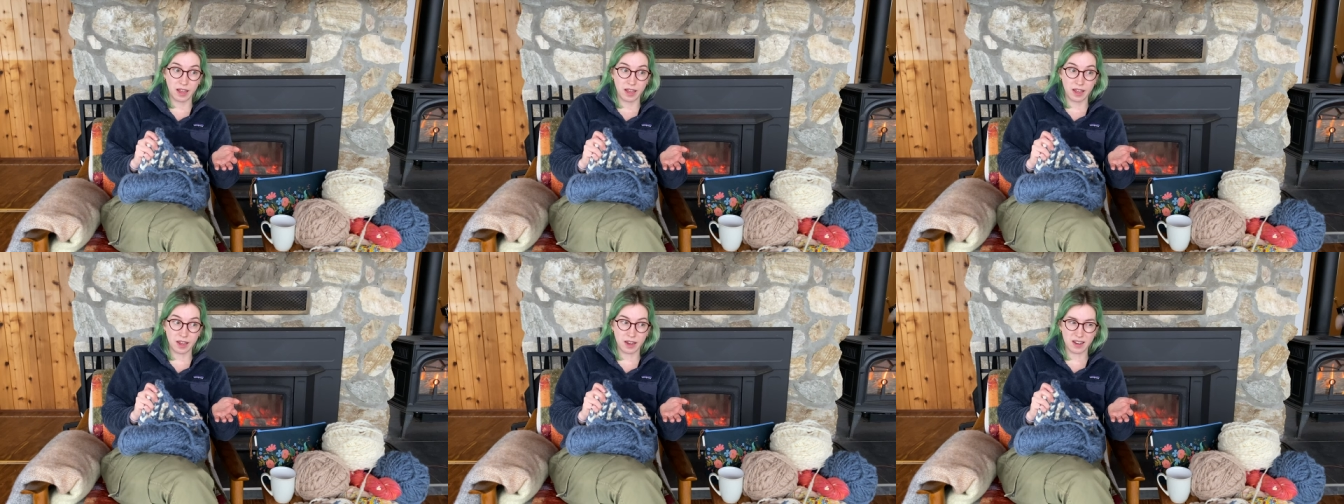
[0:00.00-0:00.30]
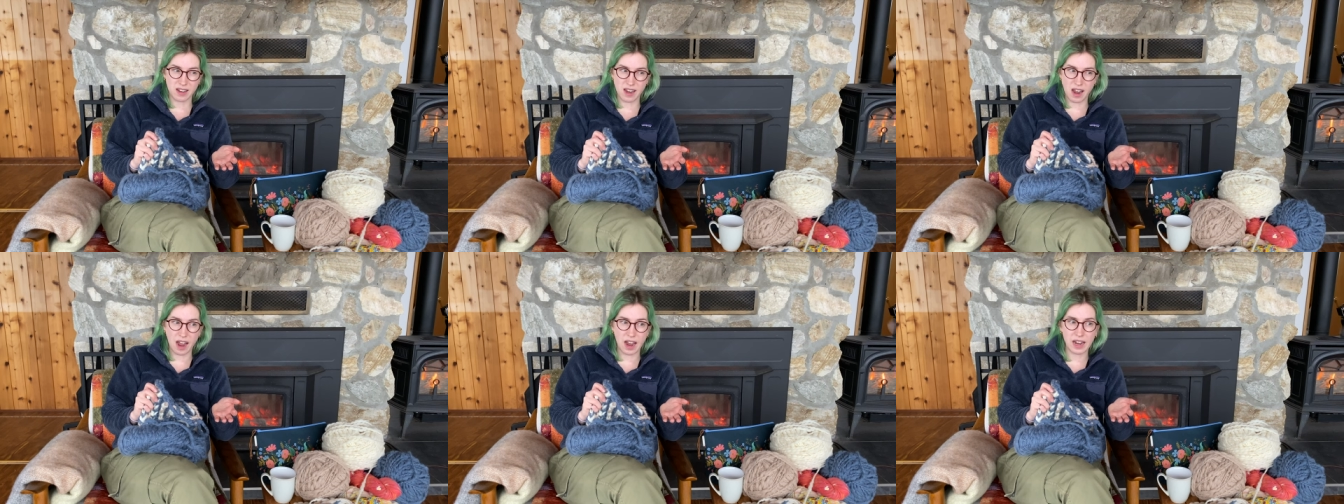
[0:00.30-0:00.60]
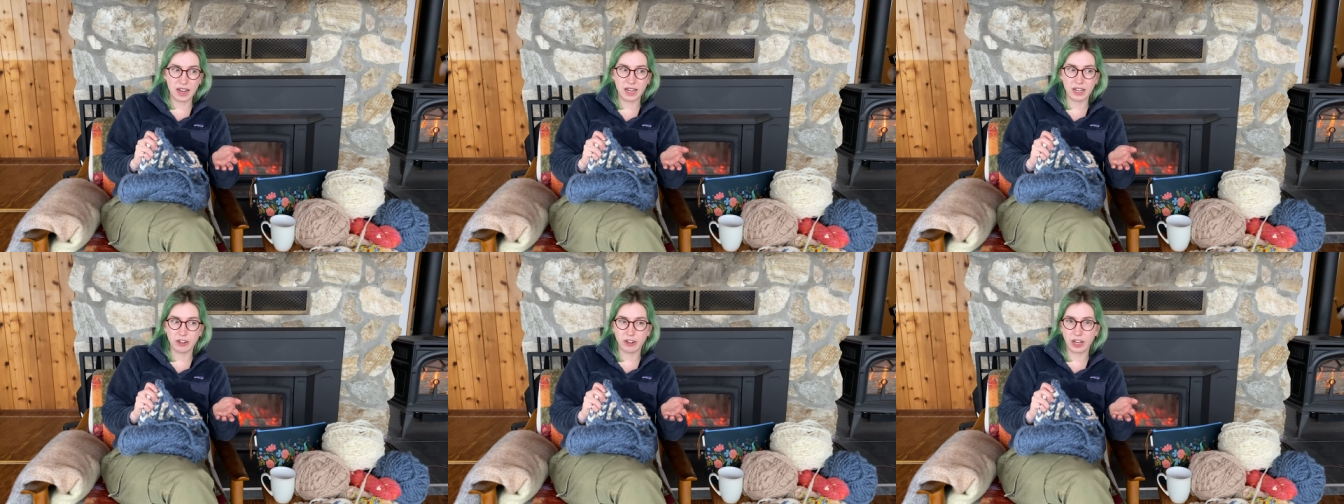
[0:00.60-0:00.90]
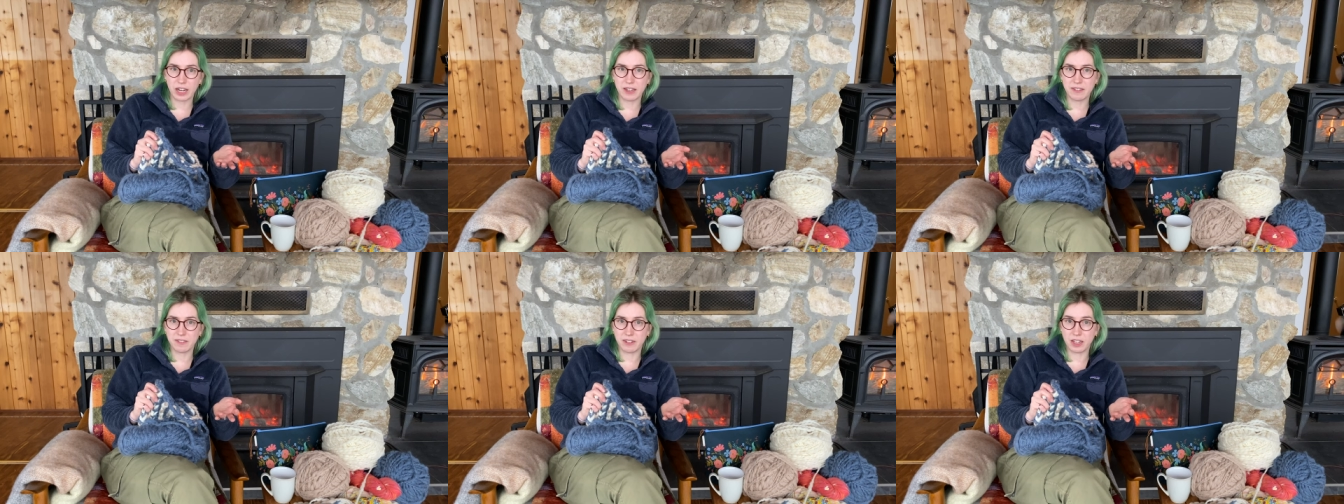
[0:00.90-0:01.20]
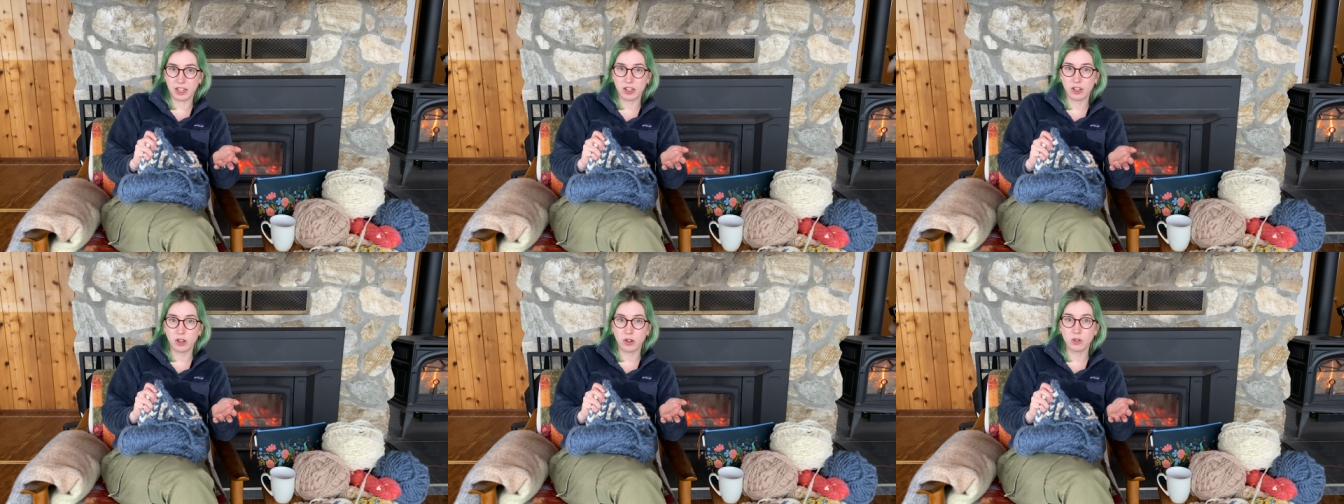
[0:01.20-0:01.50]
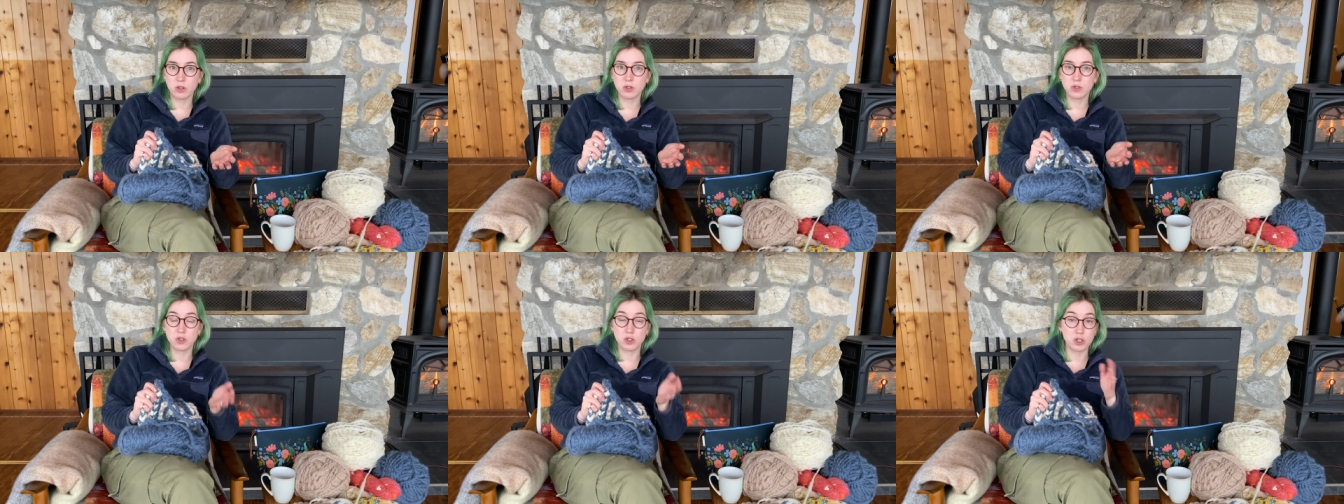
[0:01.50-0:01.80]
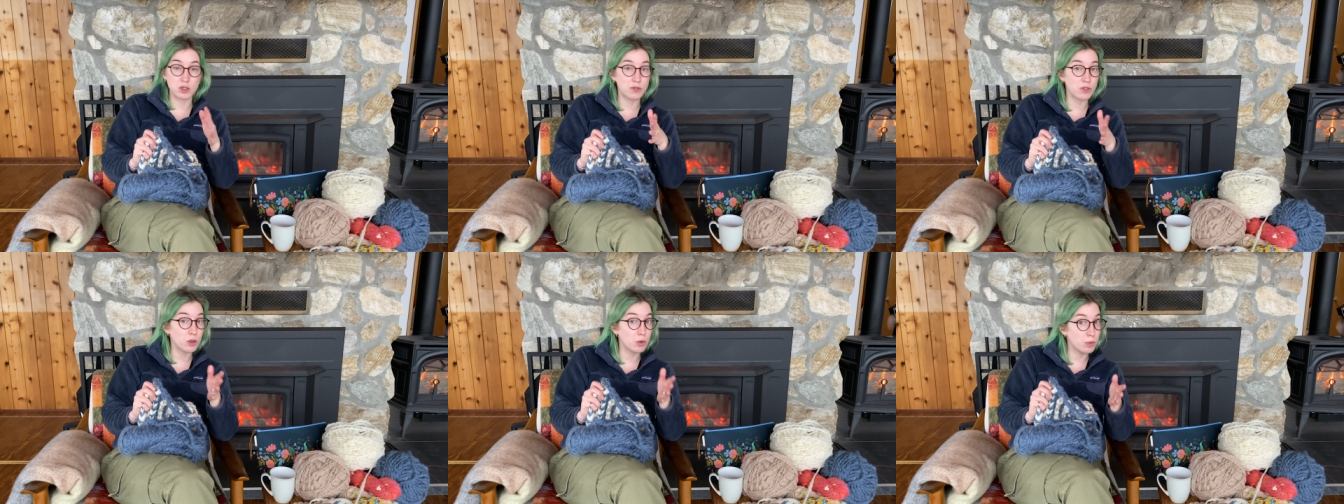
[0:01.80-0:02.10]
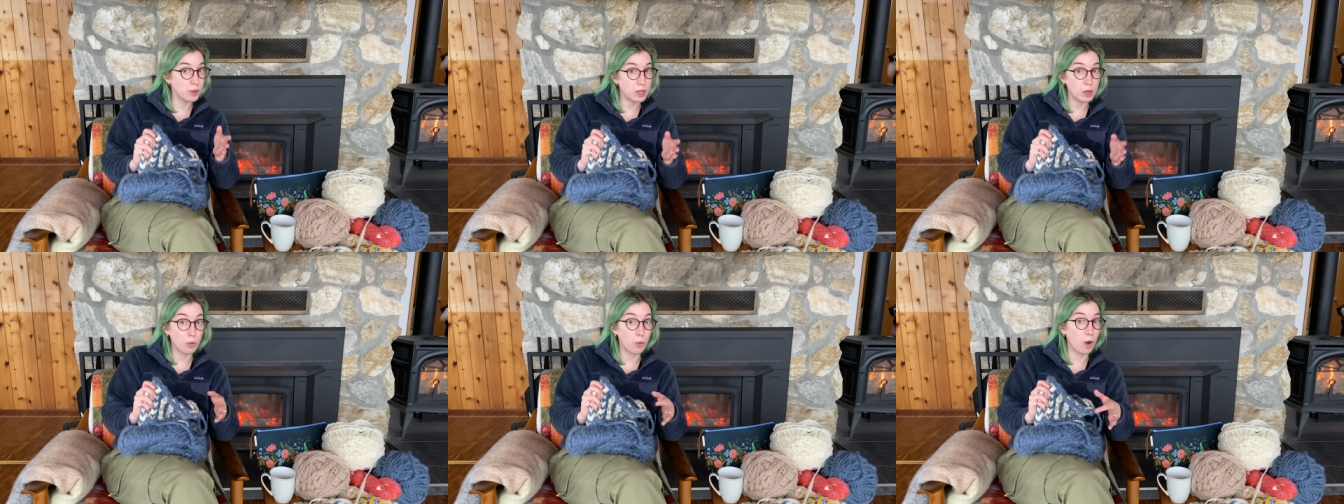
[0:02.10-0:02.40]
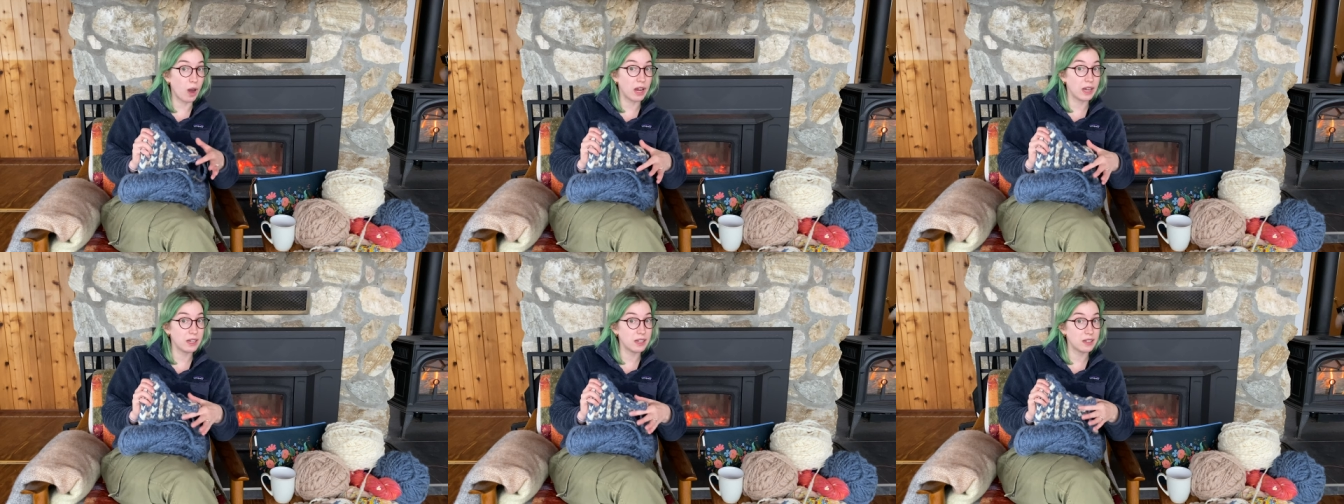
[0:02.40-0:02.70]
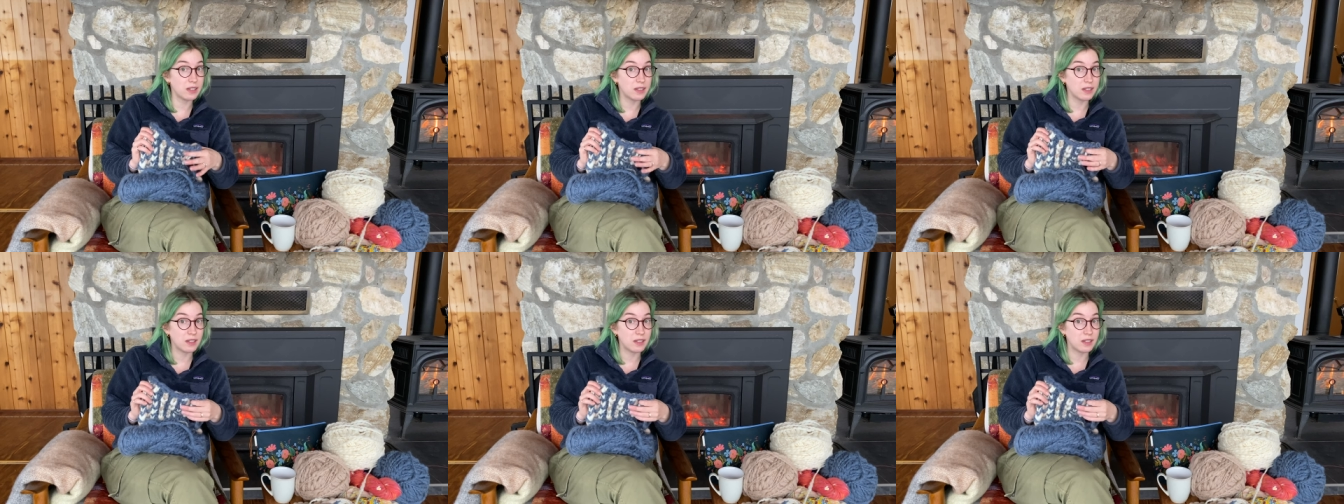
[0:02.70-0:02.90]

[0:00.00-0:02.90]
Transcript: nine or eight videos just for week one